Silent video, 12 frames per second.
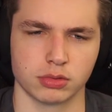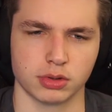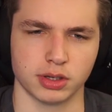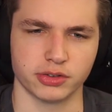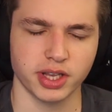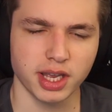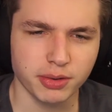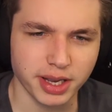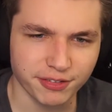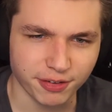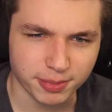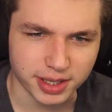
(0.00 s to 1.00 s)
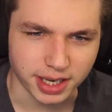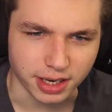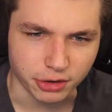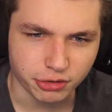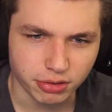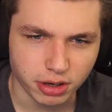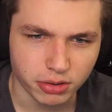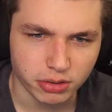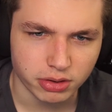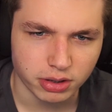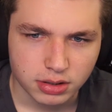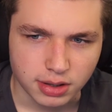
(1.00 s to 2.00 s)
Is that like from the intro?
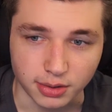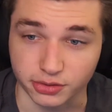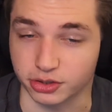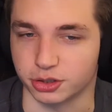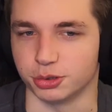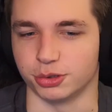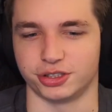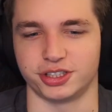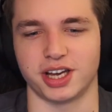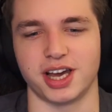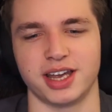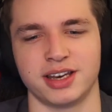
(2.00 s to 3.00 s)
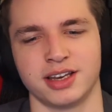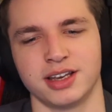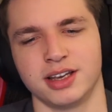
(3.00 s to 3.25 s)
That was a cool shot.